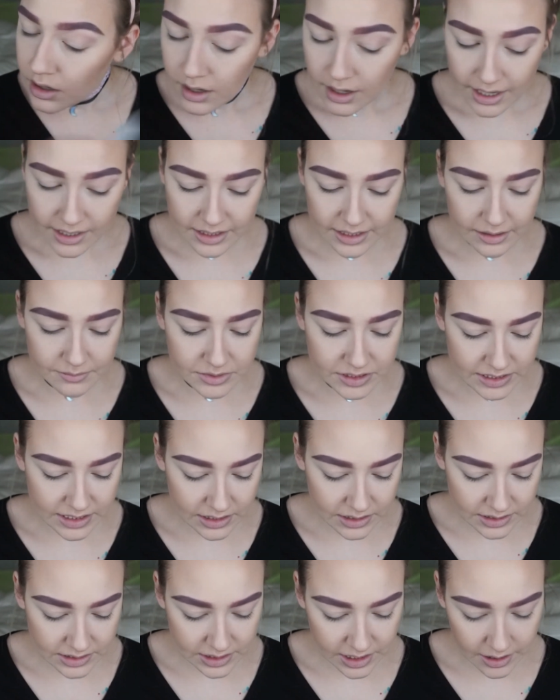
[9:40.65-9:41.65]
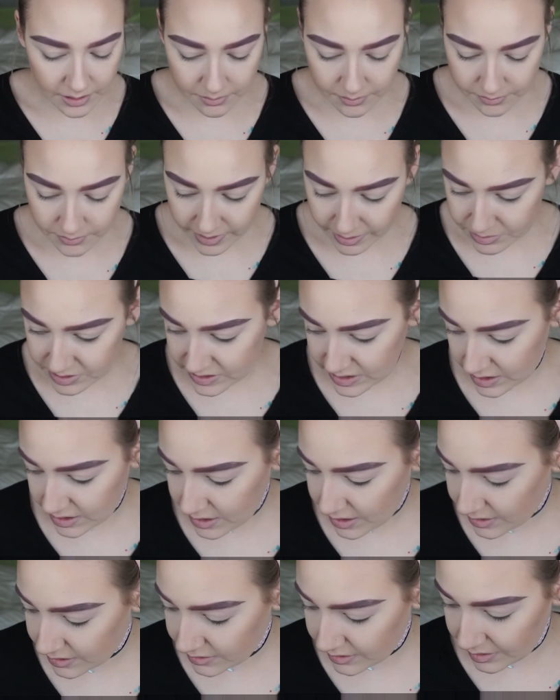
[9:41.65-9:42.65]
I think I'm just gonna
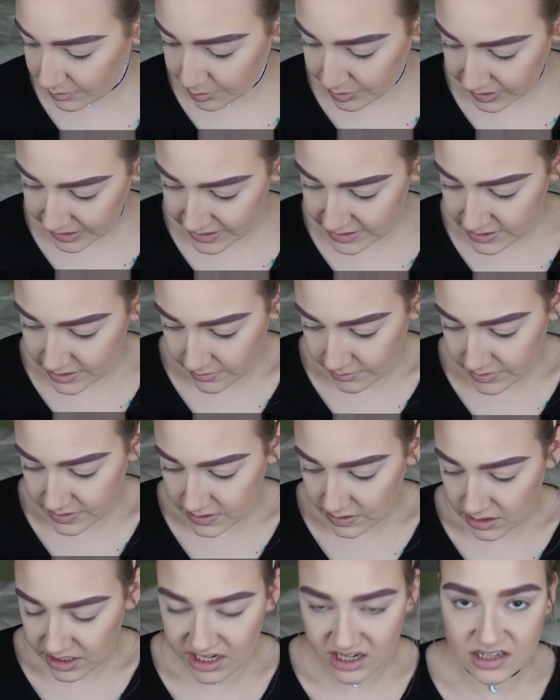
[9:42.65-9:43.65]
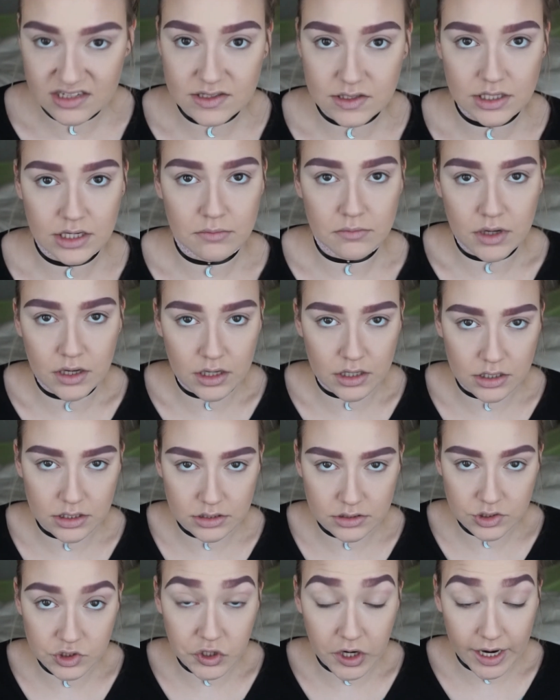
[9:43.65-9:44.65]
kind of like place them miscellaneously. I'm not
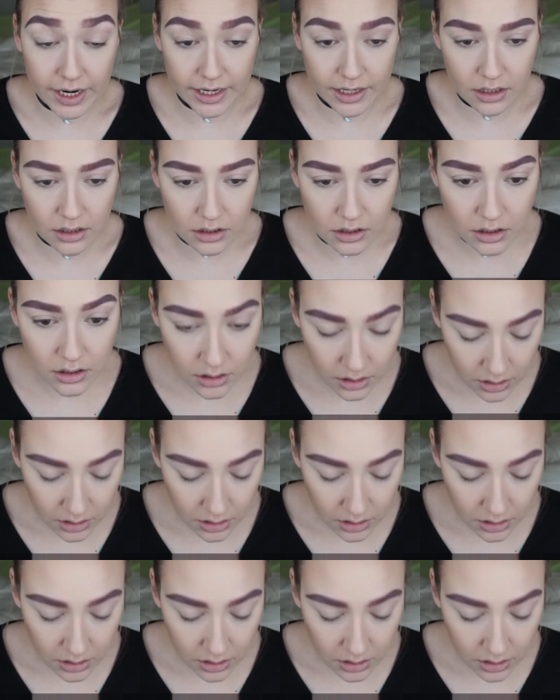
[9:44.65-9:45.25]
gonna try and